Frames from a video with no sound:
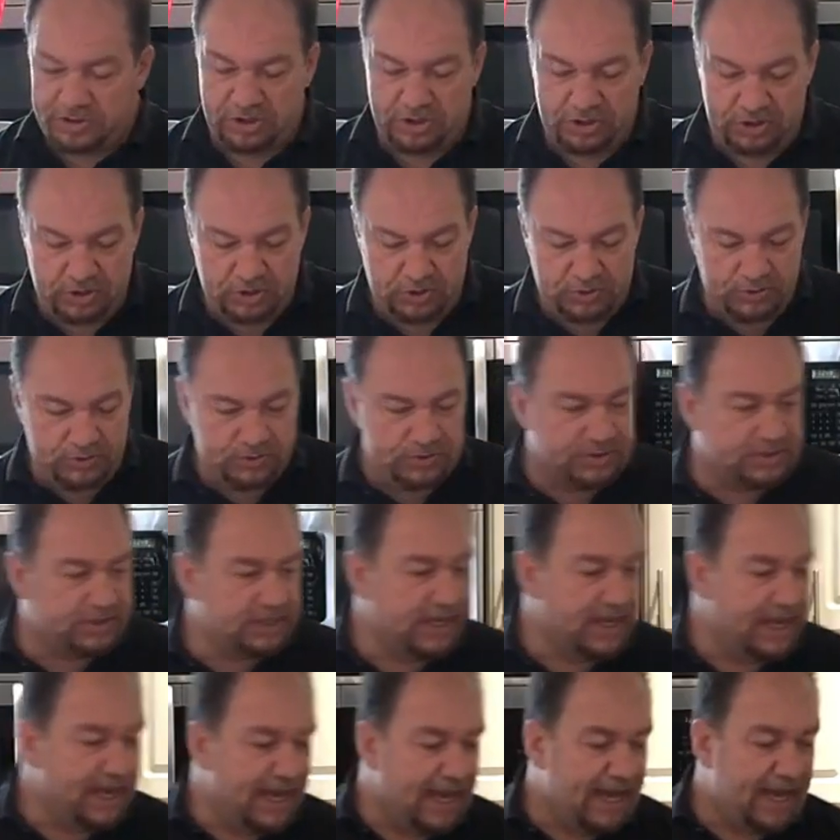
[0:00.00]
to use
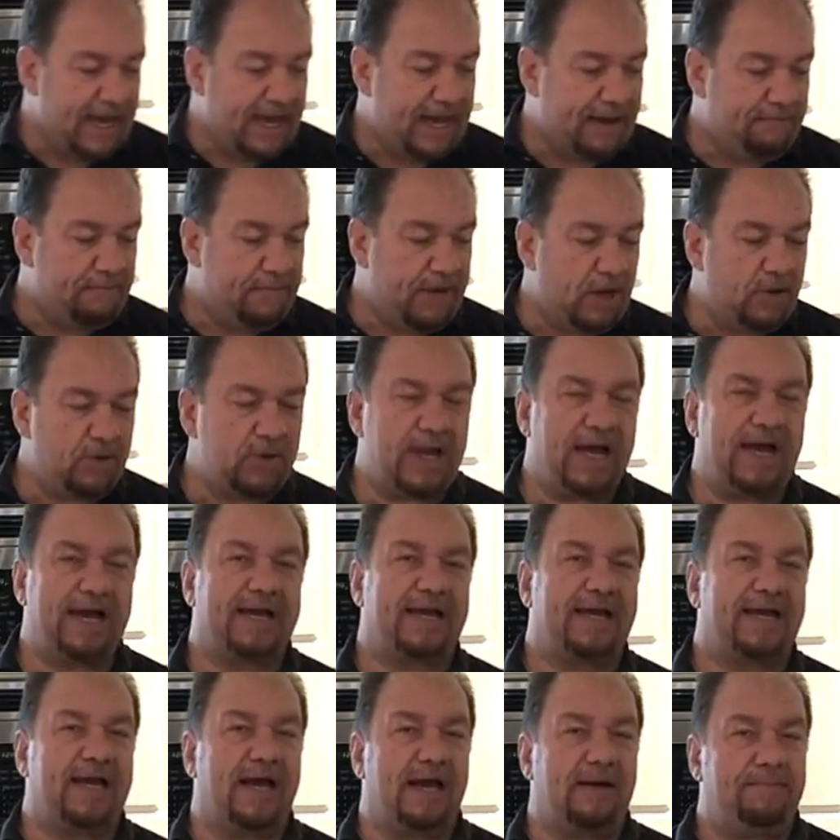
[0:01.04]
about a
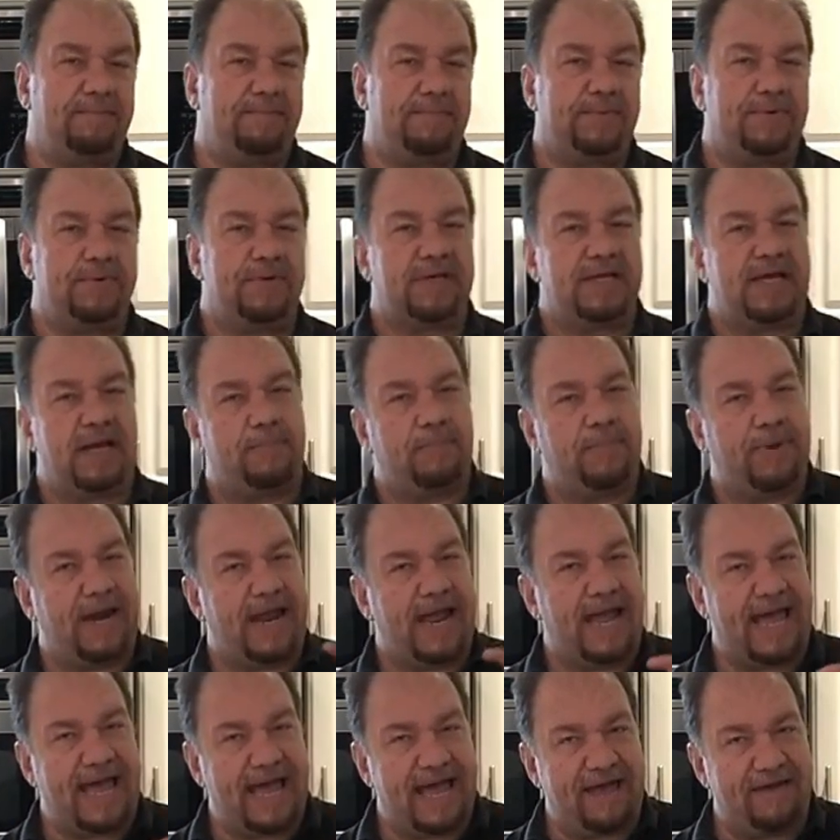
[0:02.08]
cup, cup and
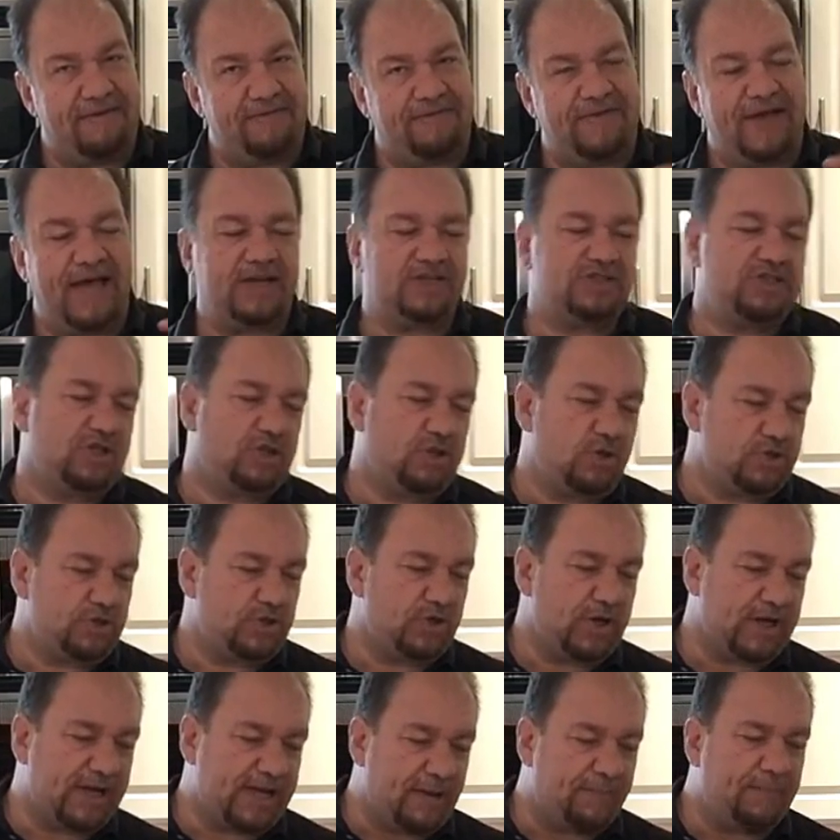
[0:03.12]
a half, actually closer
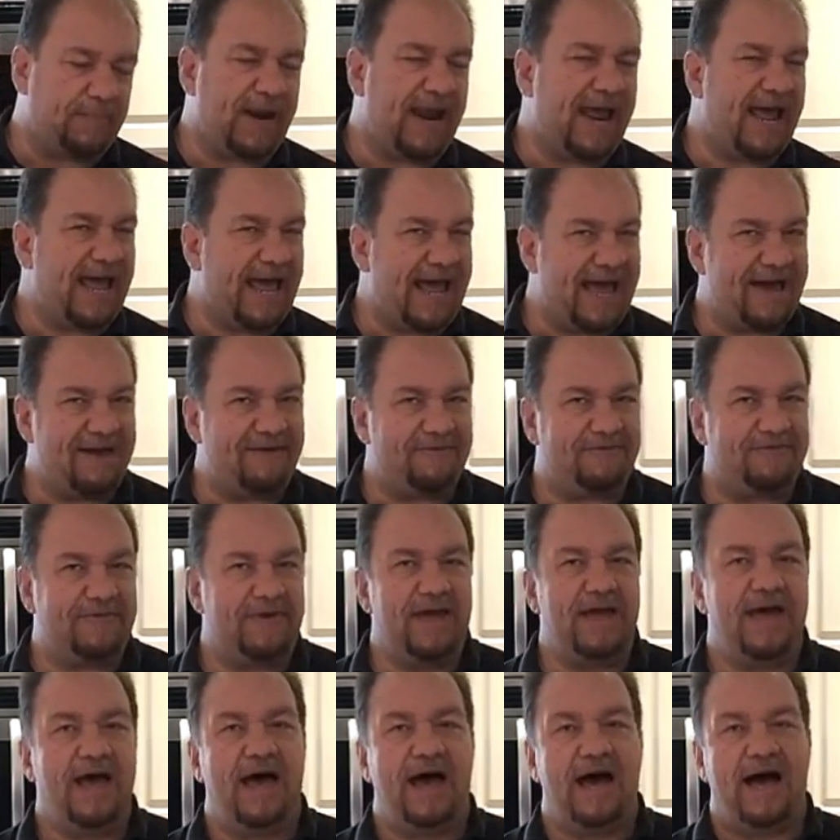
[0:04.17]
to a cup and a half
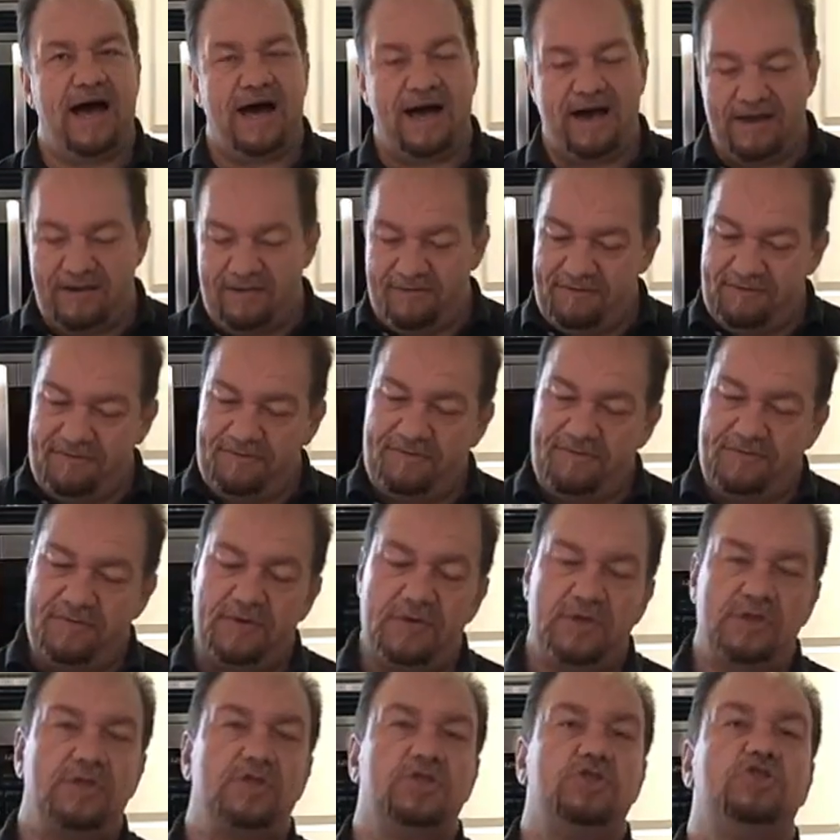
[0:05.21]
of
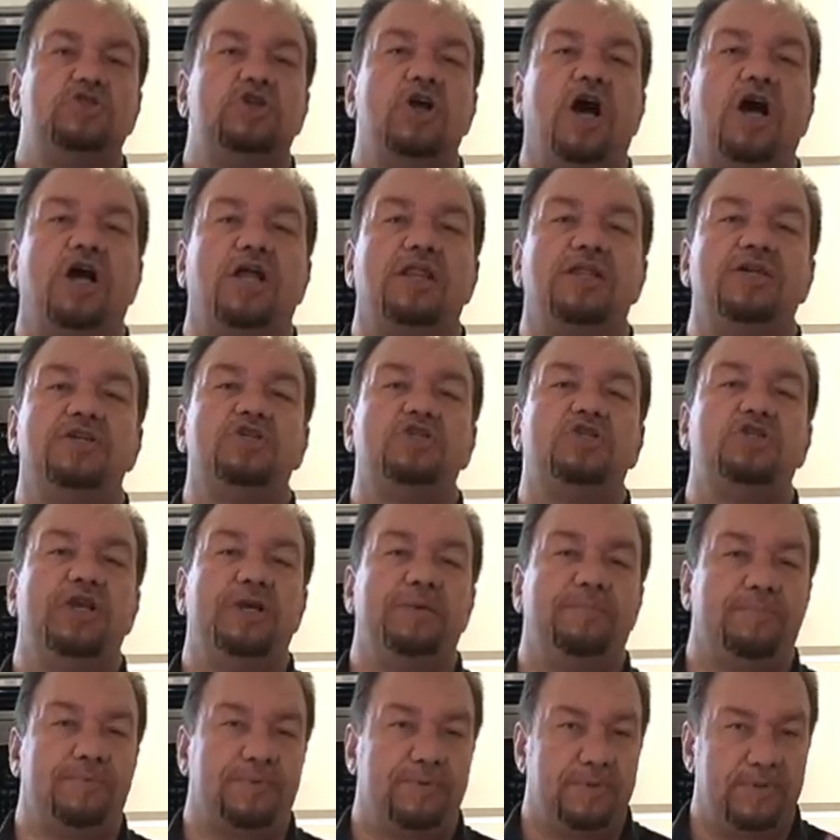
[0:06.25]
chocolate
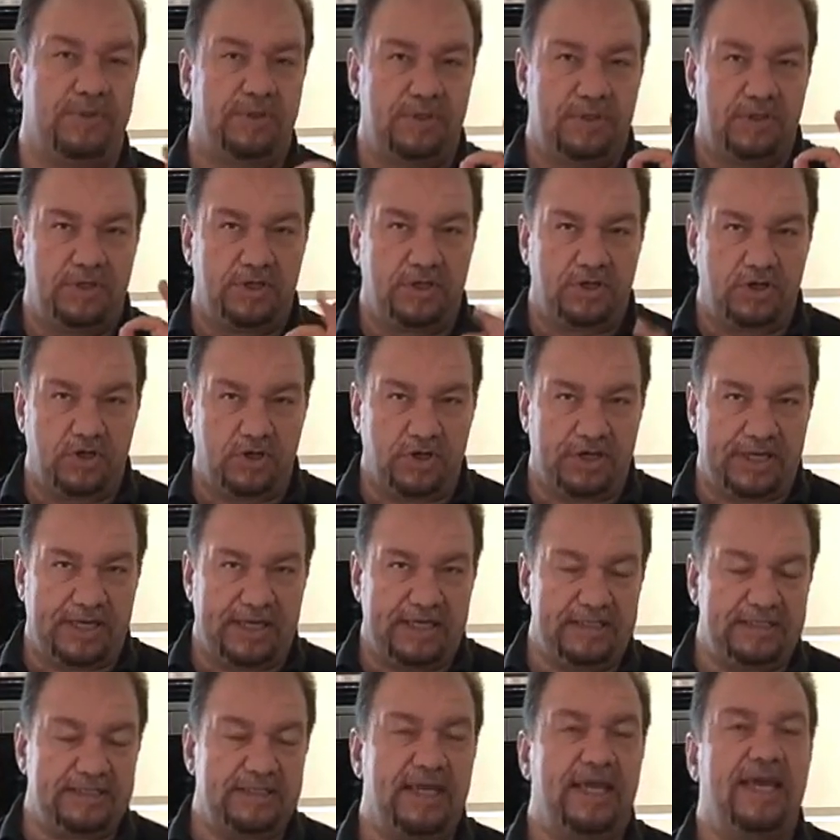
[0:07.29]
chip
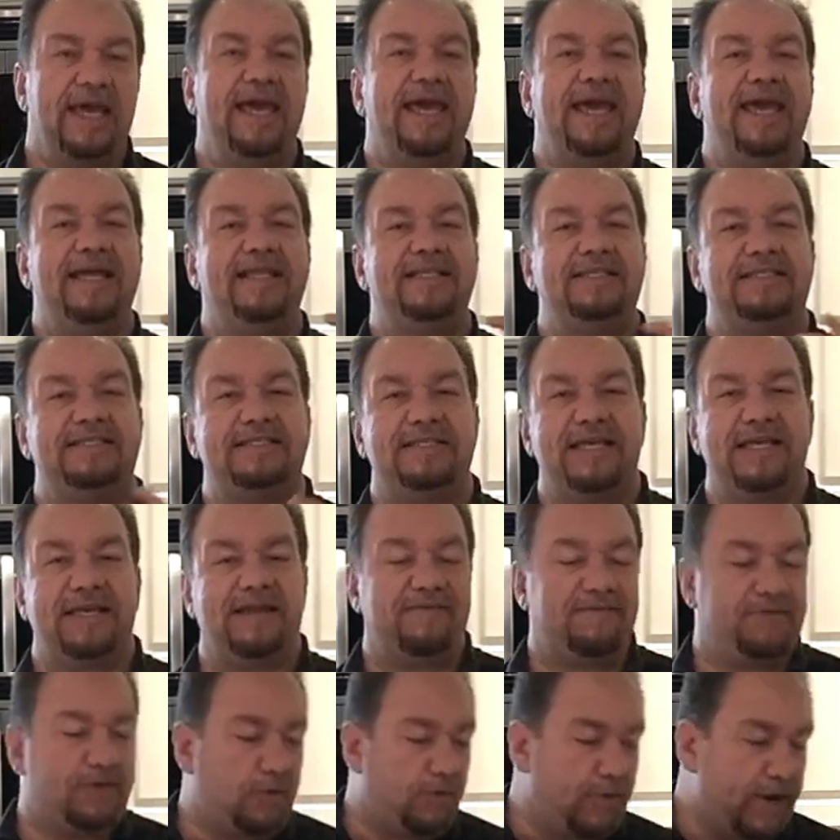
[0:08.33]
cookies instead
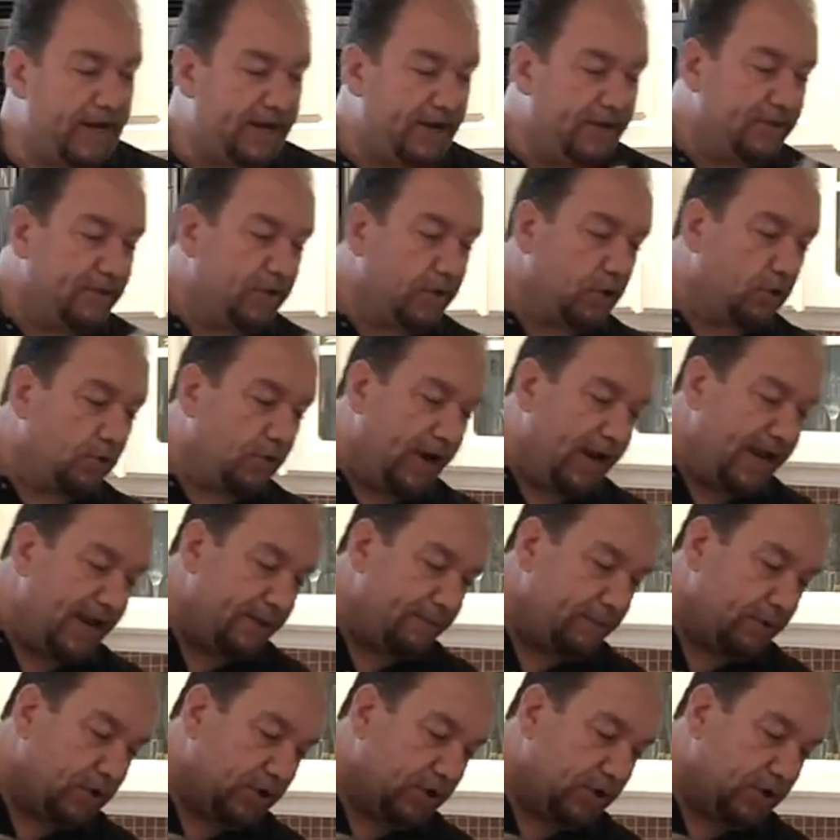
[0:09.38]
of the regular graham